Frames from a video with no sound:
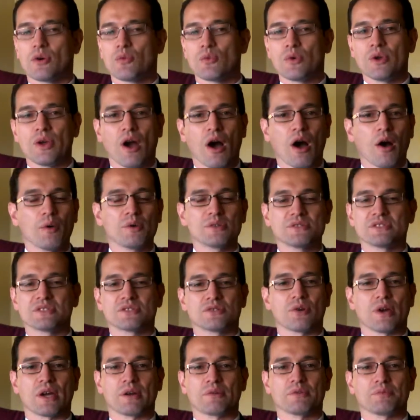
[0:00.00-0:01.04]
We always
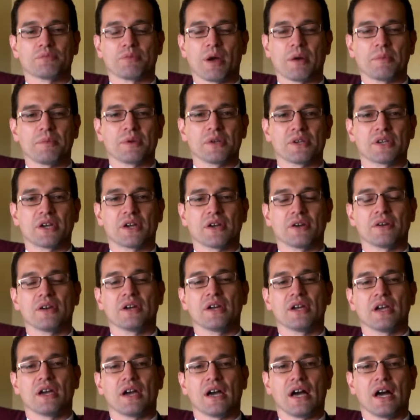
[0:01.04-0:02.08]
interact with primary care
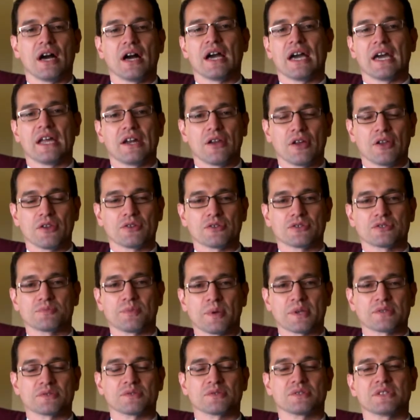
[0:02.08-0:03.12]
and other
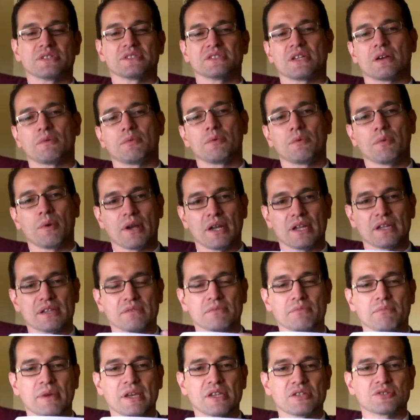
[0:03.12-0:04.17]
specialties, and we want to
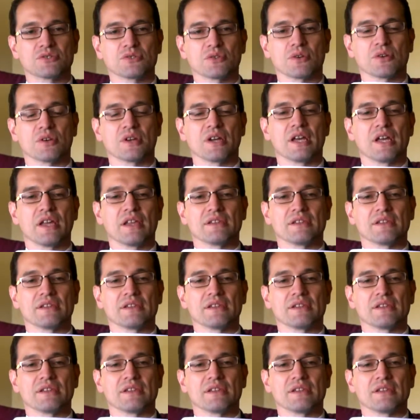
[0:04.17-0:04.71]
make sure